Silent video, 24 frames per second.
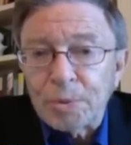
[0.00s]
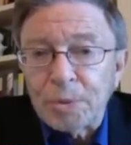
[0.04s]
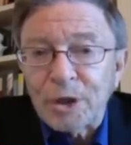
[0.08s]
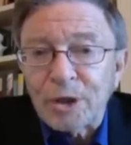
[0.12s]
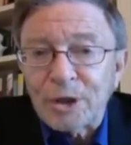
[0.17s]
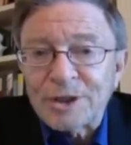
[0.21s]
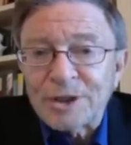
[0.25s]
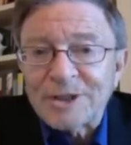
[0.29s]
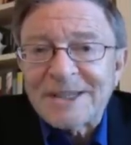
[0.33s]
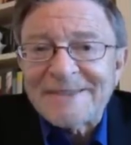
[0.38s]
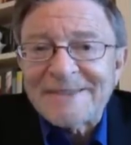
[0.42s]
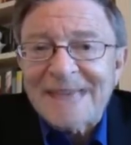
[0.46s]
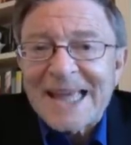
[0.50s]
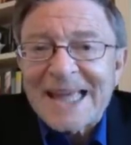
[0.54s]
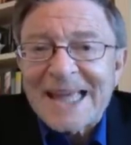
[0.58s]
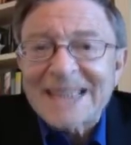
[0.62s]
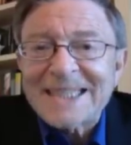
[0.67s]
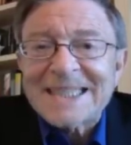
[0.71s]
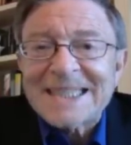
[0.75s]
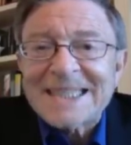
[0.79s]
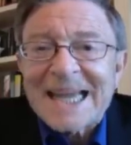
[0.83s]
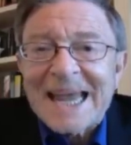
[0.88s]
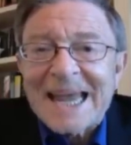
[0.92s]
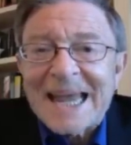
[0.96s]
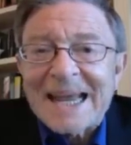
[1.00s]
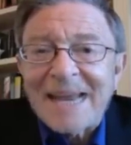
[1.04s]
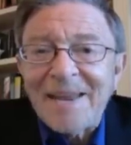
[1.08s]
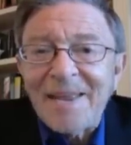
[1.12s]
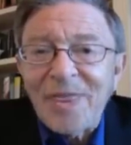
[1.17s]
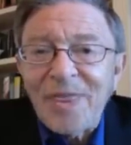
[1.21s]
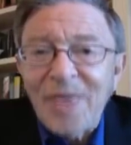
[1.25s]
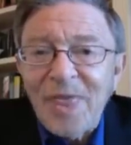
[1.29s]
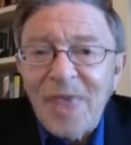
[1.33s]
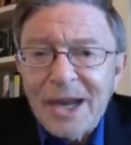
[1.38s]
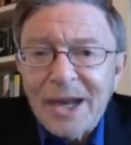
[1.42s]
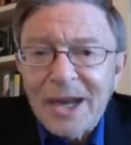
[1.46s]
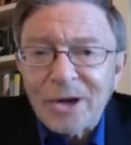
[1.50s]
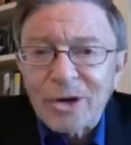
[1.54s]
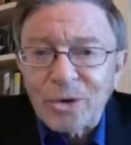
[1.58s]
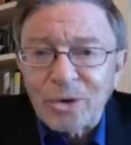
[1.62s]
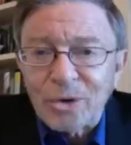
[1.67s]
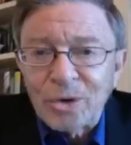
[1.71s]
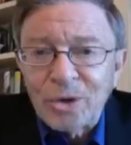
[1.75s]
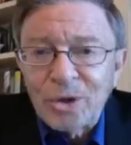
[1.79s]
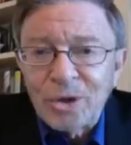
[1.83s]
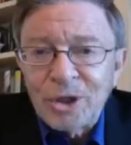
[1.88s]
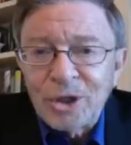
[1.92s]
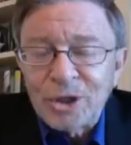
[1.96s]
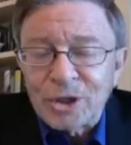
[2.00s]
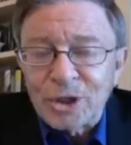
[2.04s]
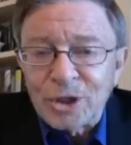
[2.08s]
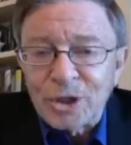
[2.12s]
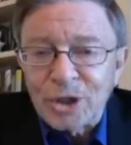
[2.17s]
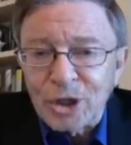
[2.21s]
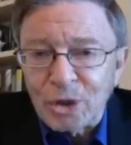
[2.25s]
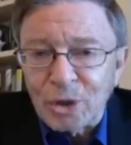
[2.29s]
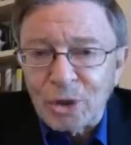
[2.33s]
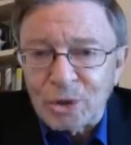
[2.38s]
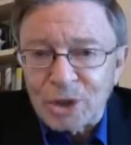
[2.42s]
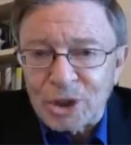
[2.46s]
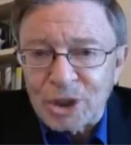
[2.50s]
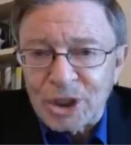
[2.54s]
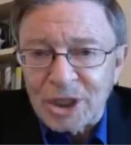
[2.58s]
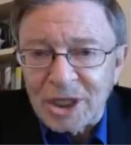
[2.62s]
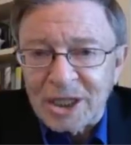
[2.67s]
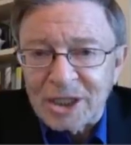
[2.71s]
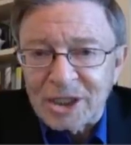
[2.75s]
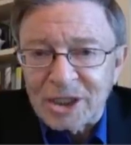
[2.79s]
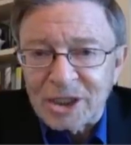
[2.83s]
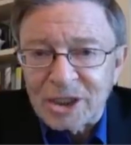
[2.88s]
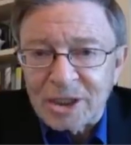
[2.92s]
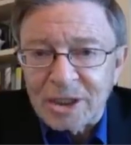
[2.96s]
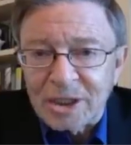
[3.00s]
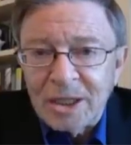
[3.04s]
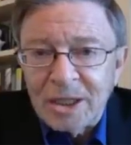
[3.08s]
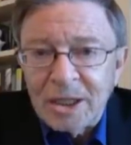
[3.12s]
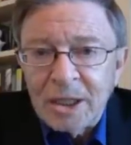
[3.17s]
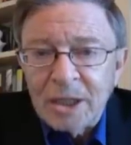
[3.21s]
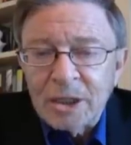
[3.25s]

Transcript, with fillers: because that's antithetical to negotiation.